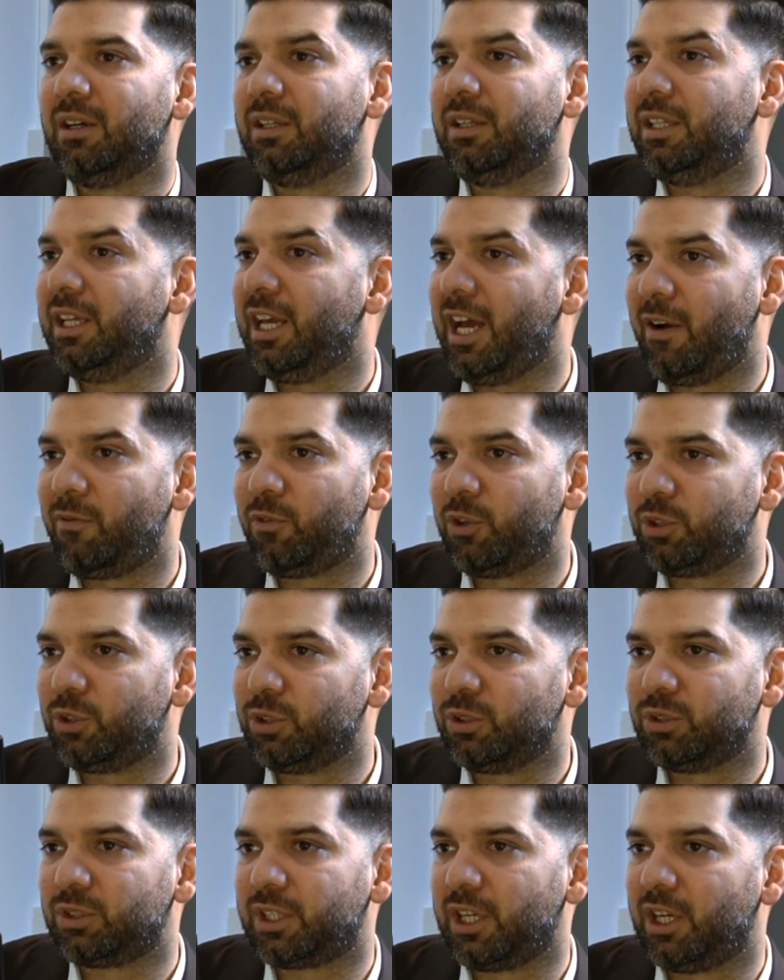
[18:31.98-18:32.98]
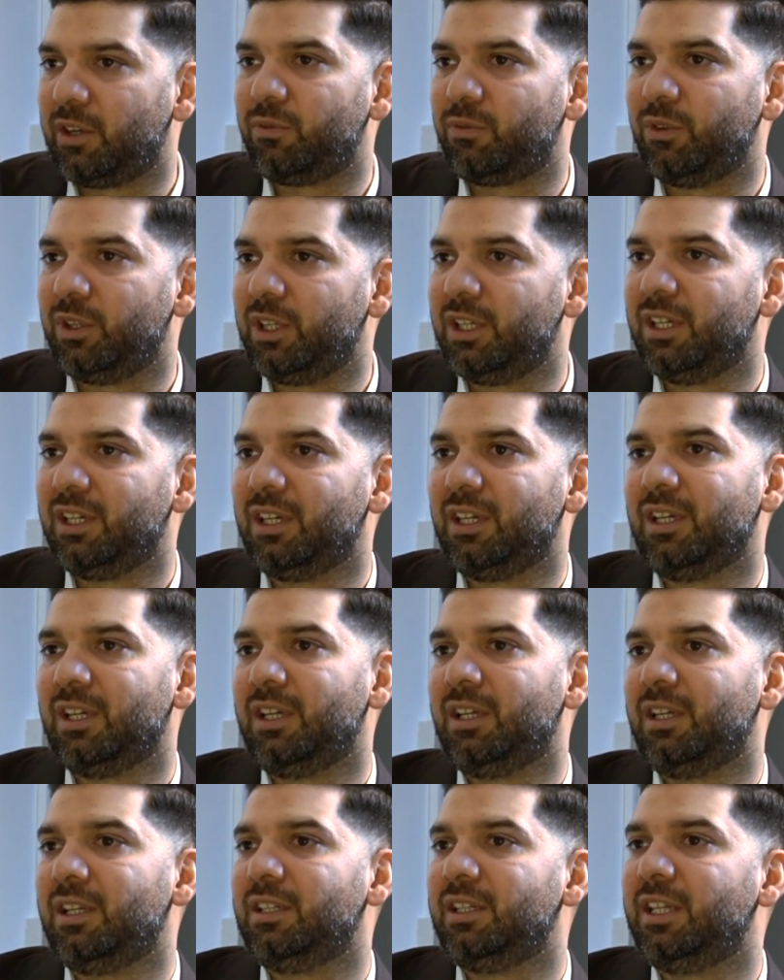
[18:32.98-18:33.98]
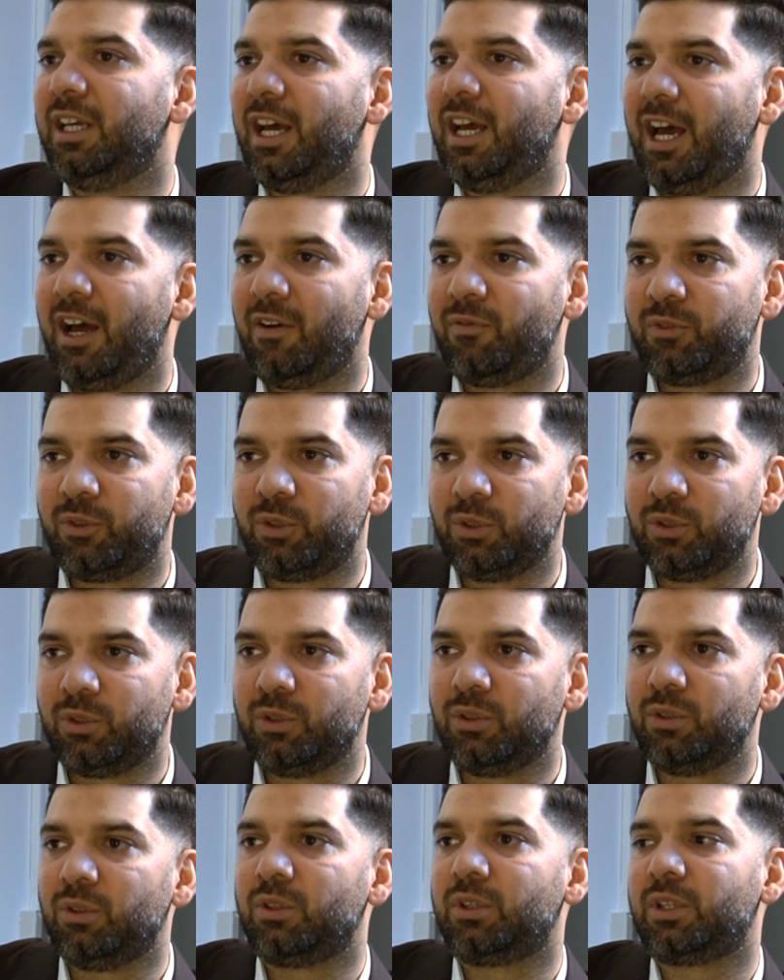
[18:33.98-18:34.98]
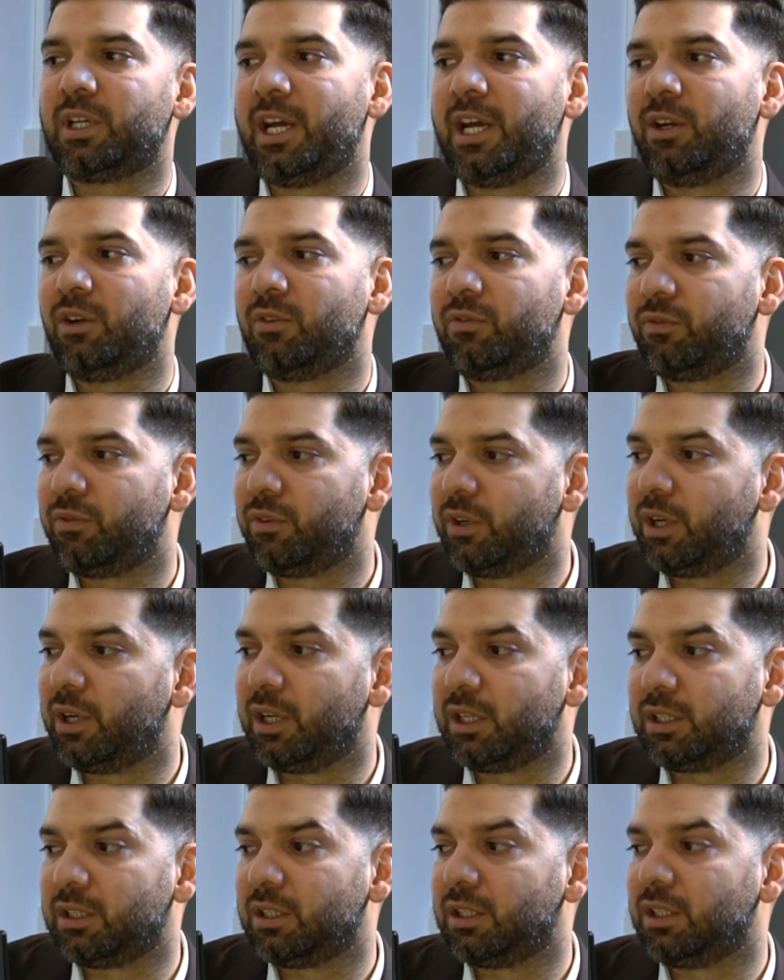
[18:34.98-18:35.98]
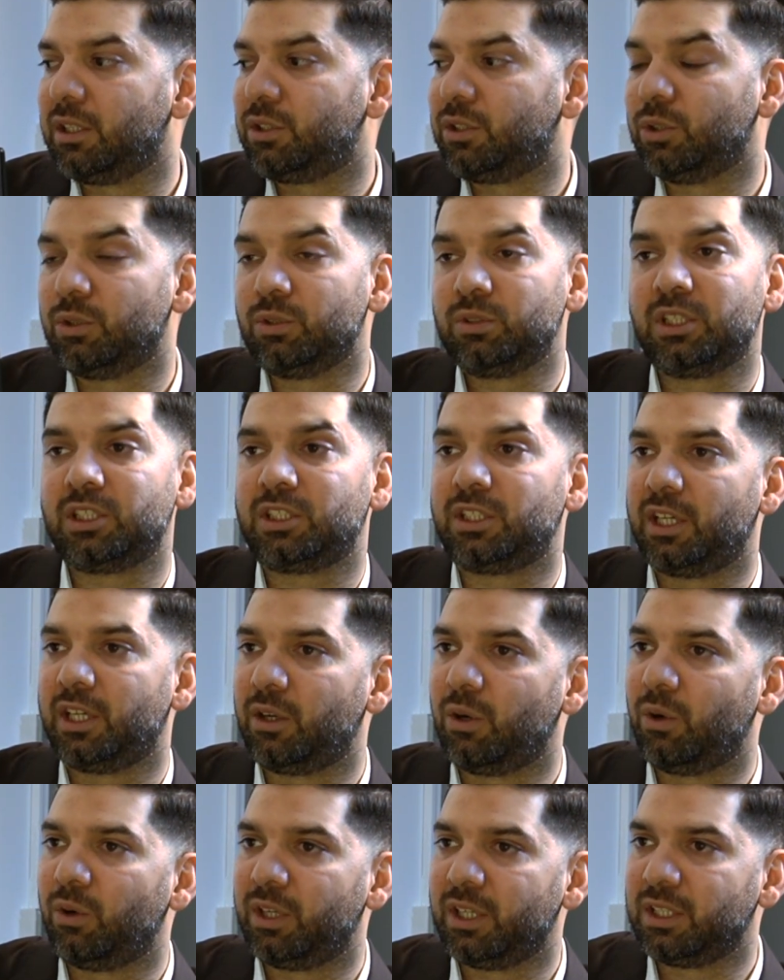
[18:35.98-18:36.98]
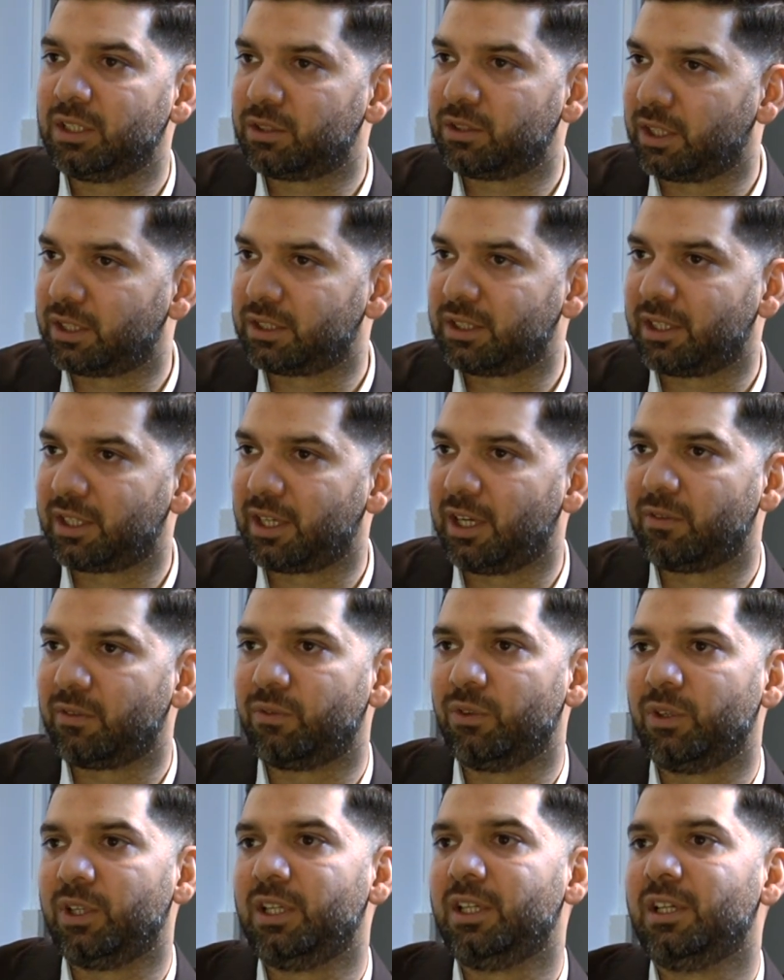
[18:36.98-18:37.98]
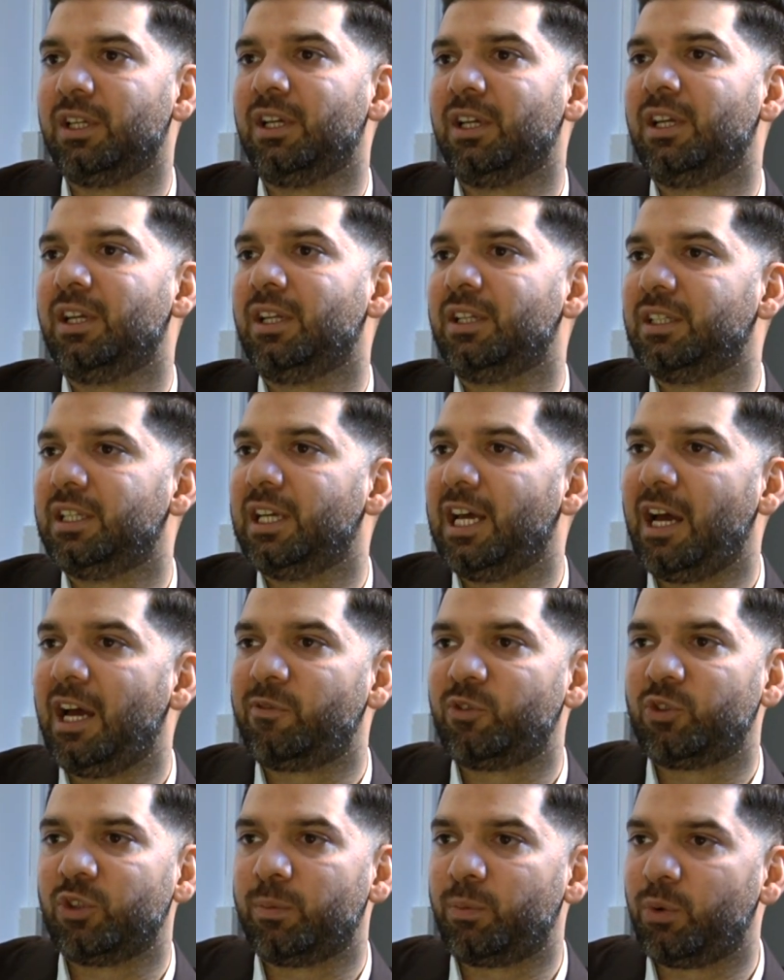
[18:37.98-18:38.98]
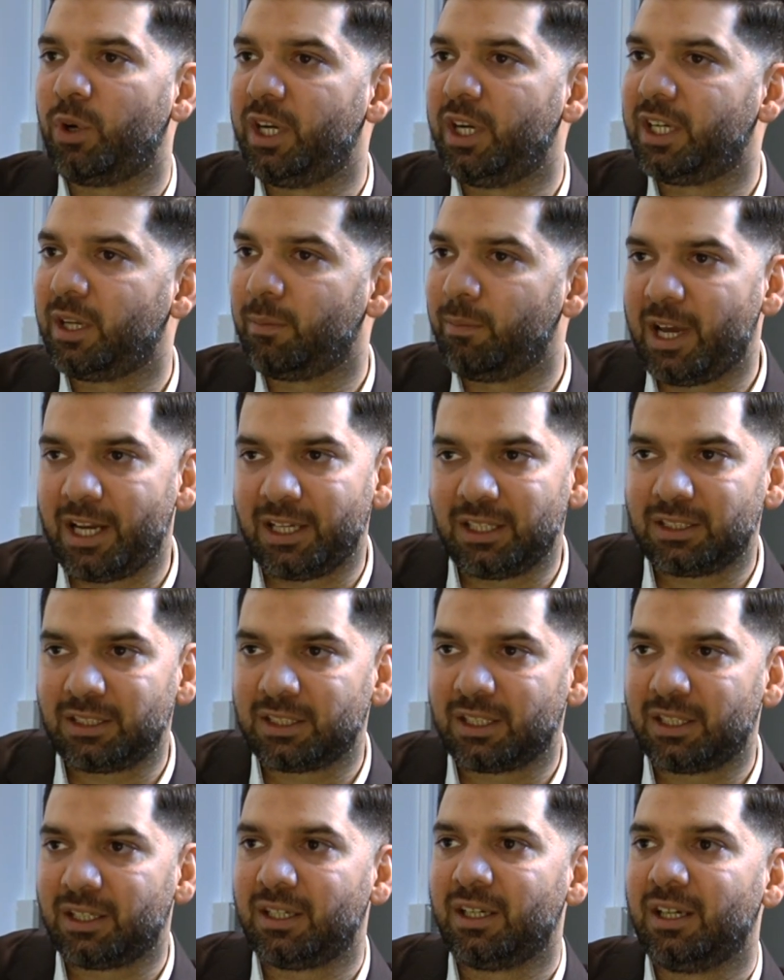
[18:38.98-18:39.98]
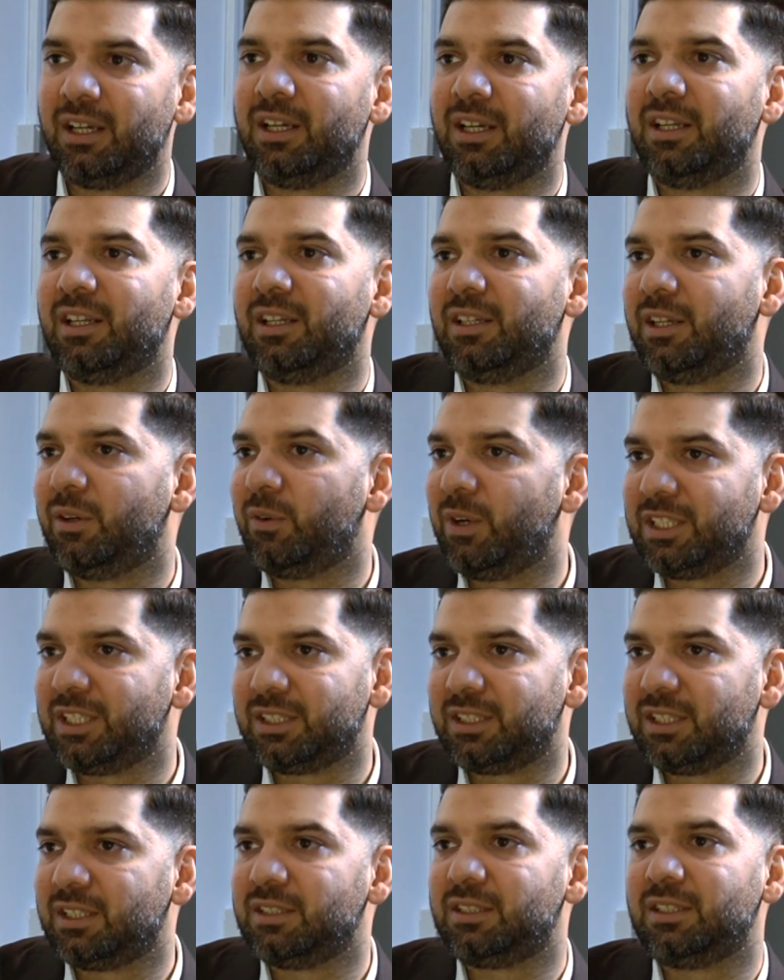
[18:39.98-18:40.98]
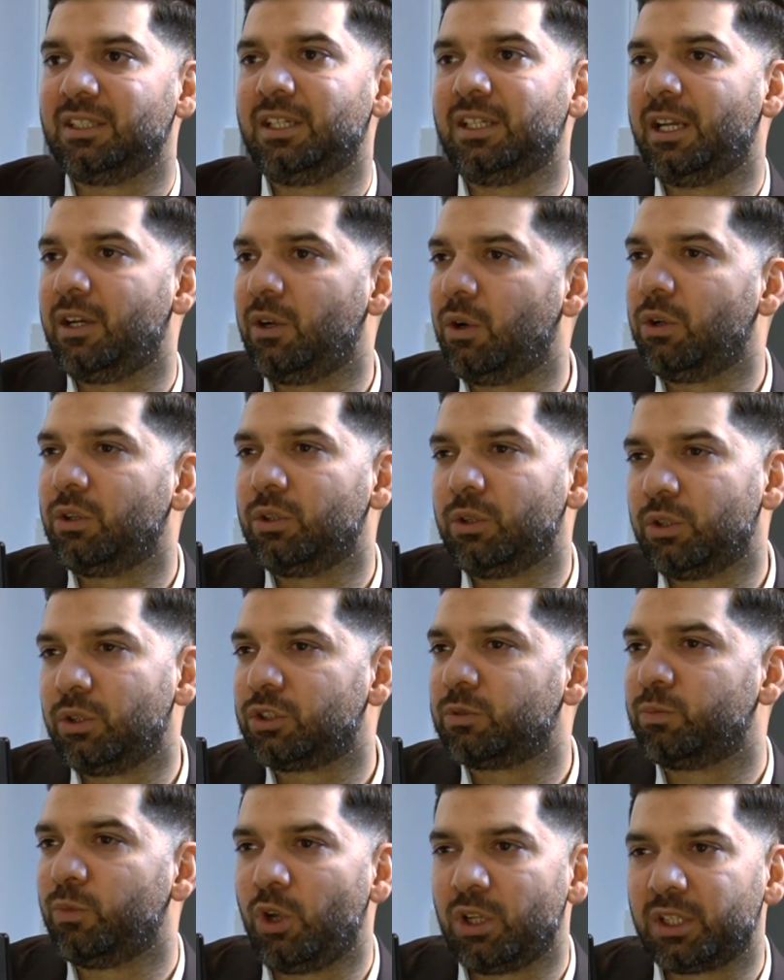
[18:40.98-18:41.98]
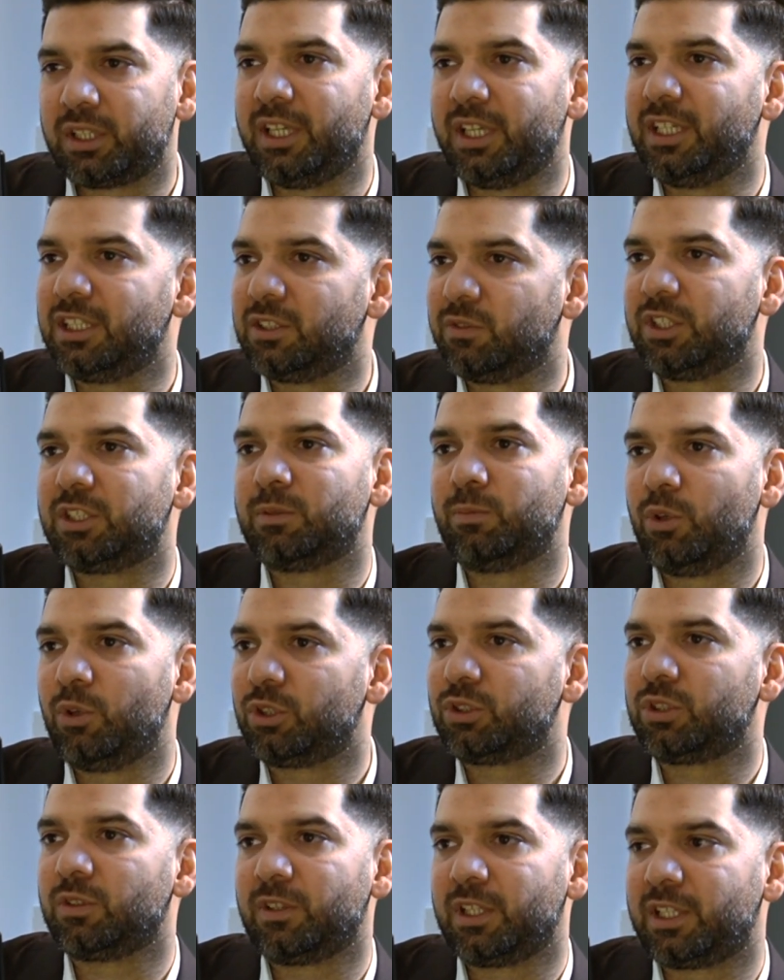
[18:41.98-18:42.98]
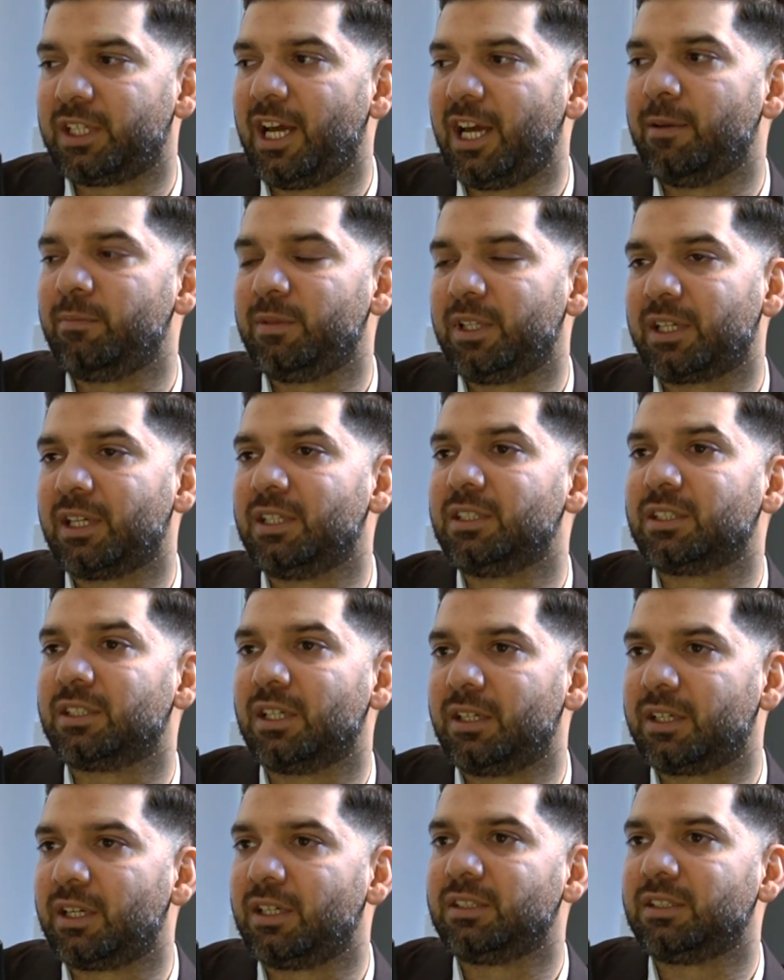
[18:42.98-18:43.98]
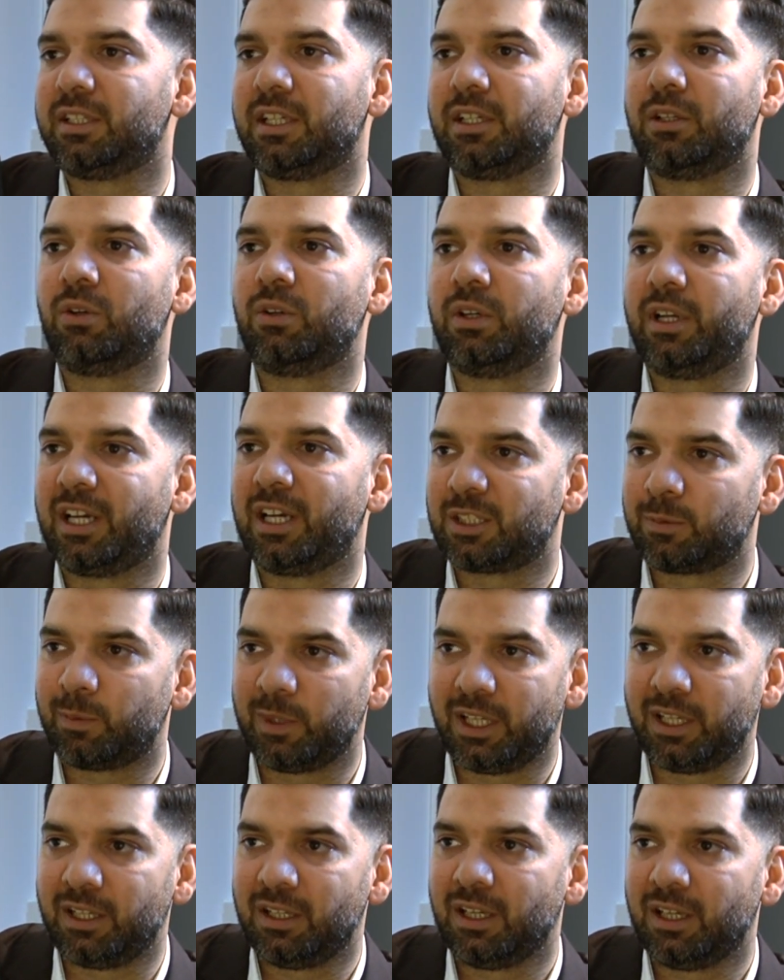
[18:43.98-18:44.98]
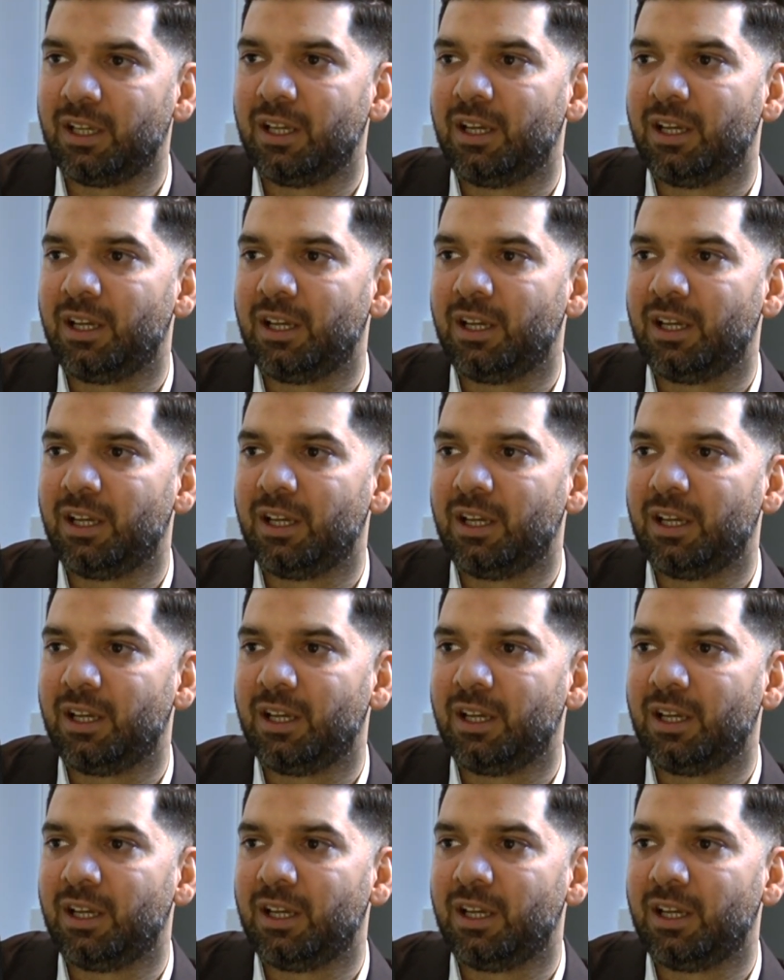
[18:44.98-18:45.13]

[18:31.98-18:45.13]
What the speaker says: They have to choose carefully. They have to kind of choose the shareholding structure carefully. They have to appoint a manager, the residency, and all those small things which most of the time the consultants, they don't explain,